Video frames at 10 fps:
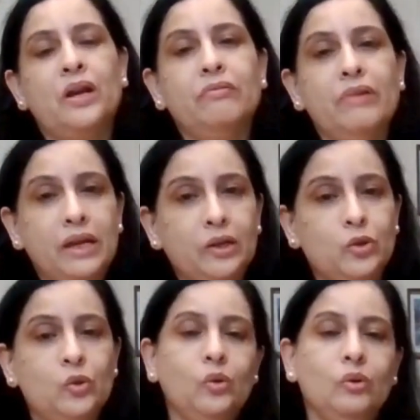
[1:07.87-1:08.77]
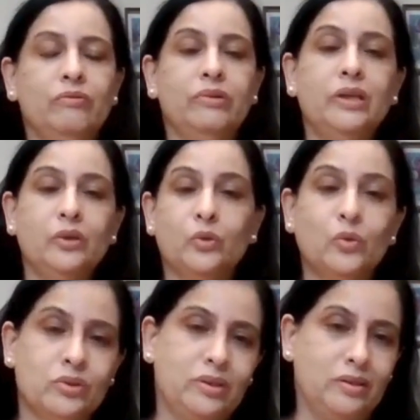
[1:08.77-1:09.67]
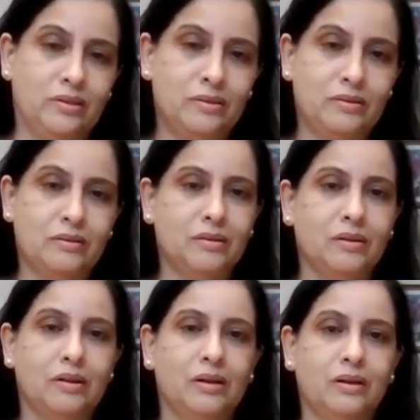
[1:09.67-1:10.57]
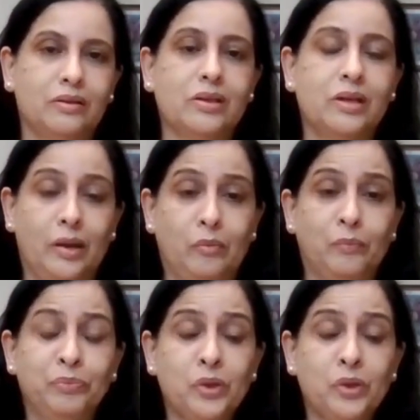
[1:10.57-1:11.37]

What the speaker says: where do we use this time,